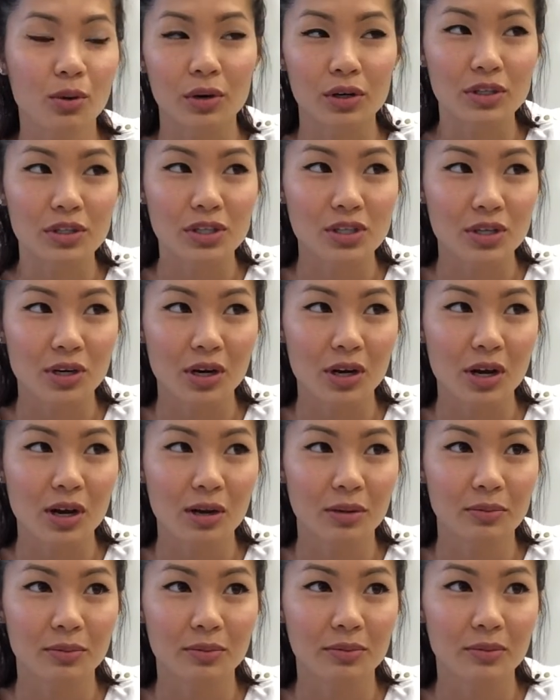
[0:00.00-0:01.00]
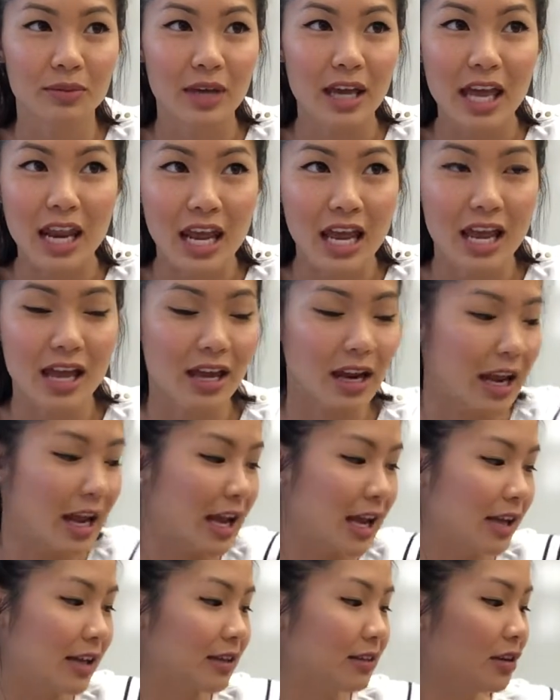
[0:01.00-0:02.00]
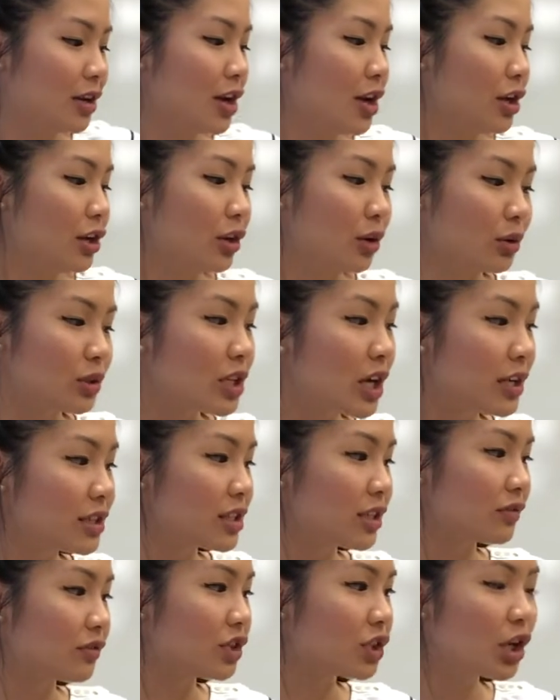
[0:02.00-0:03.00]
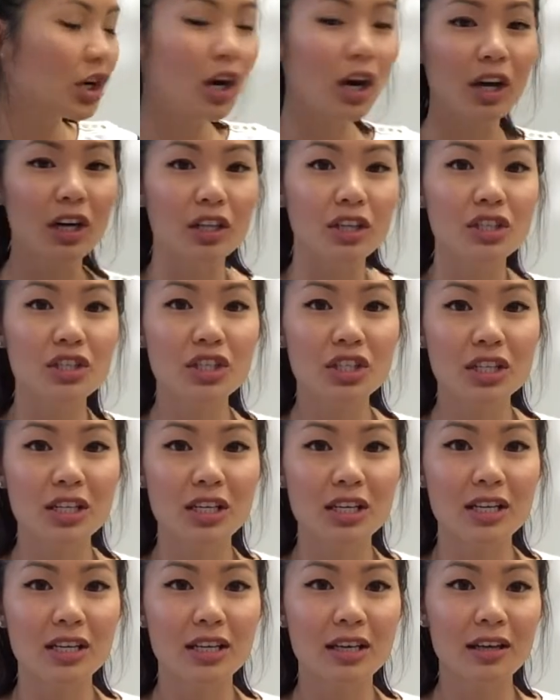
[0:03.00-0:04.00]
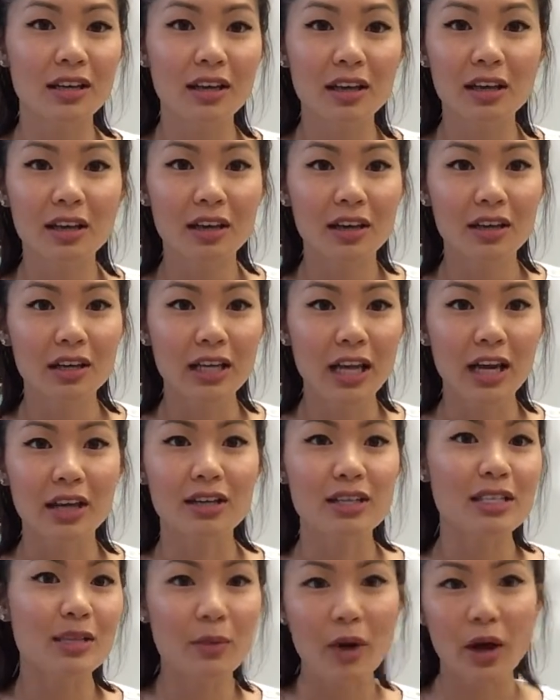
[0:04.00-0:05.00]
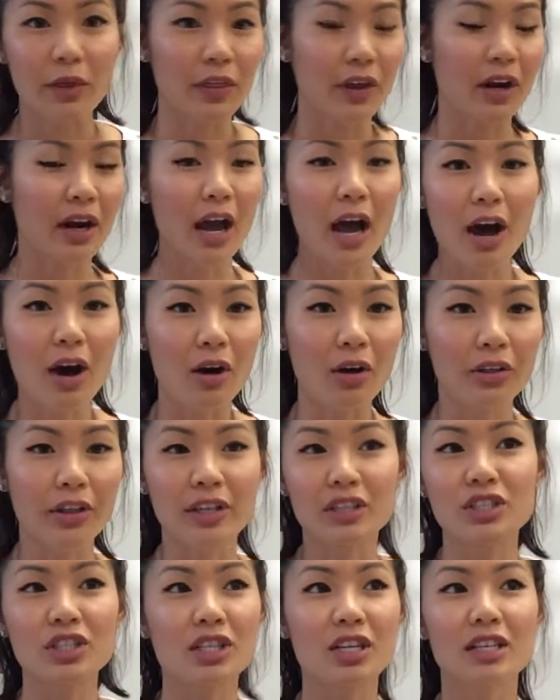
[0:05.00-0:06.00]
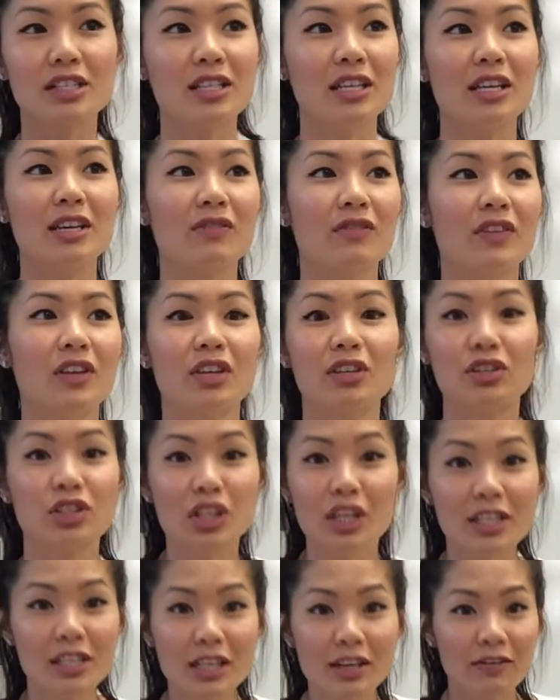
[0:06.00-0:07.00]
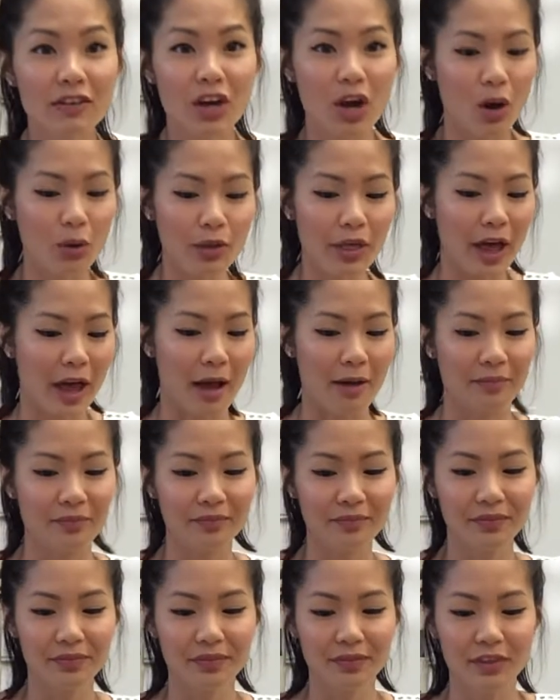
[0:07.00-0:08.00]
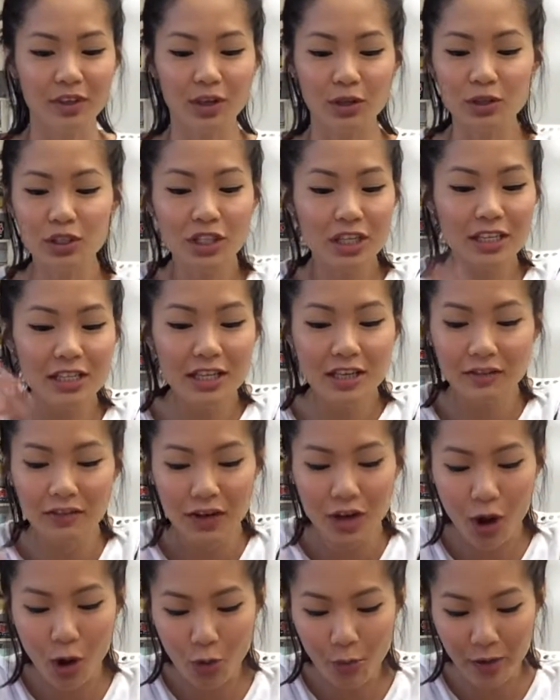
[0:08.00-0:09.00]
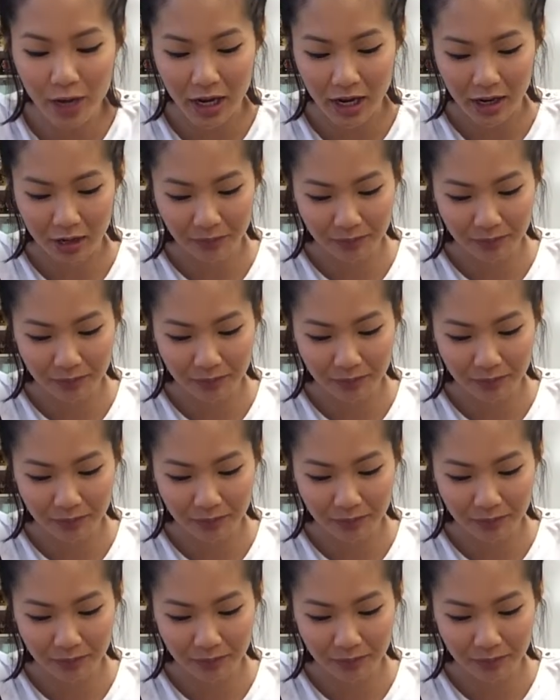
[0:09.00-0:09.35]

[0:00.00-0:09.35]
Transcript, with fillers: corn syrup in it and, you know, tons of sugar. She cares about their health and she doesn't even she doesn't even know them you know she doesn't even know me